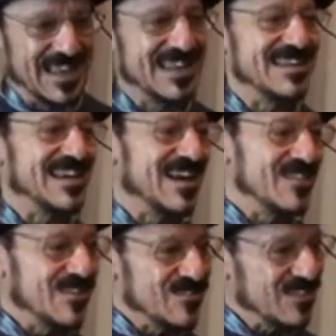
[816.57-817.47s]
And yeah,
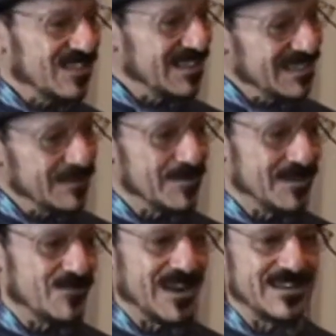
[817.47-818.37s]
there's a little bit
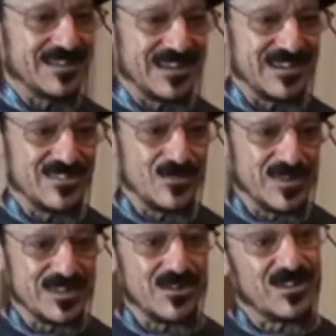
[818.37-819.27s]
of regulation
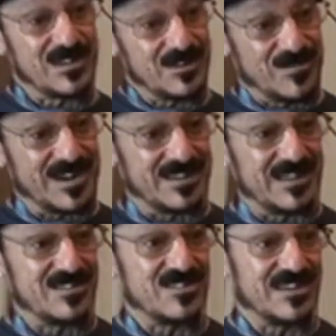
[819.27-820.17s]
with it, or a little
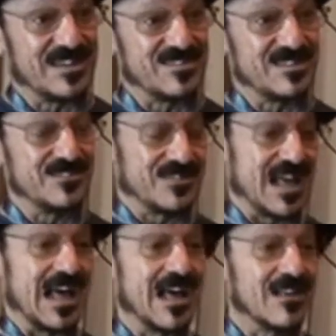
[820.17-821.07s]
regulation has
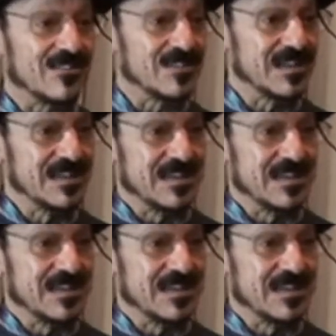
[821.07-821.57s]
evolved,